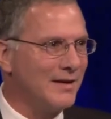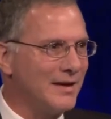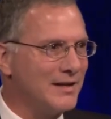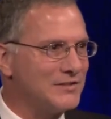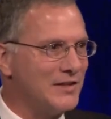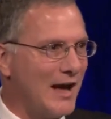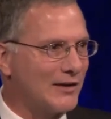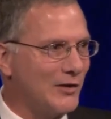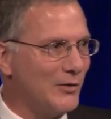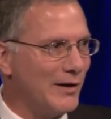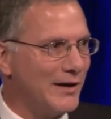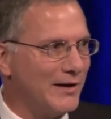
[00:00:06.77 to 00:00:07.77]
It's not
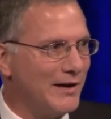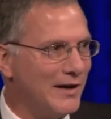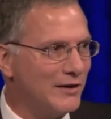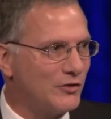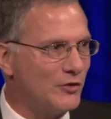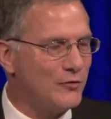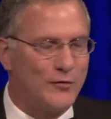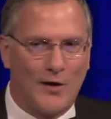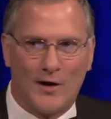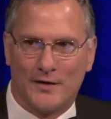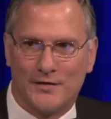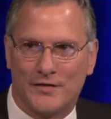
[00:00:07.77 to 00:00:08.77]
going too
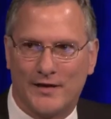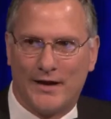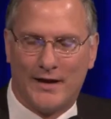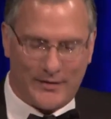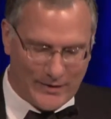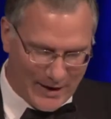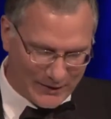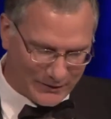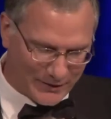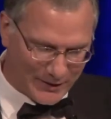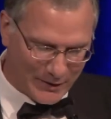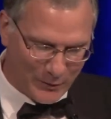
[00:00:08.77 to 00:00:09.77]
far to say
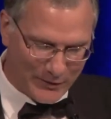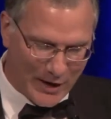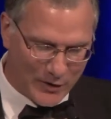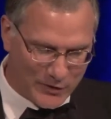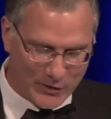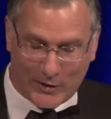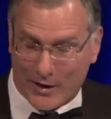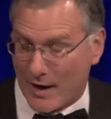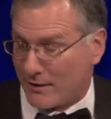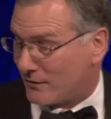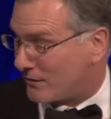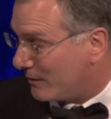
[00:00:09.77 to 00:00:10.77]
that without your
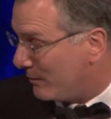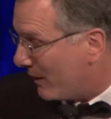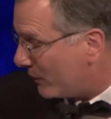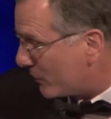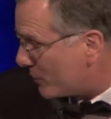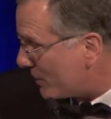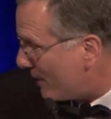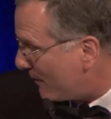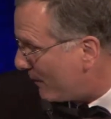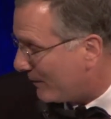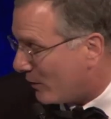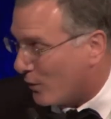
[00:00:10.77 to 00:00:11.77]
guidance and
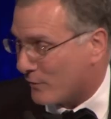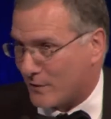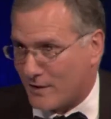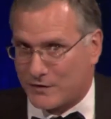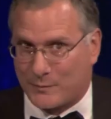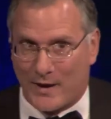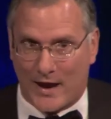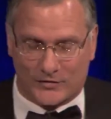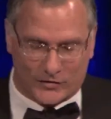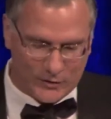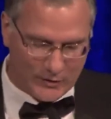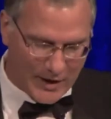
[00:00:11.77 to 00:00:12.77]
mentorship over these
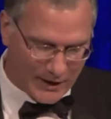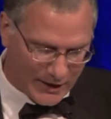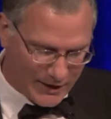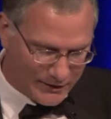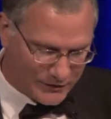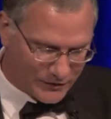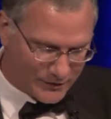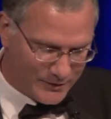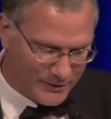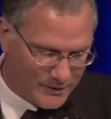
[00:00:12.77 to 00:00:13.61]
past 2 decades,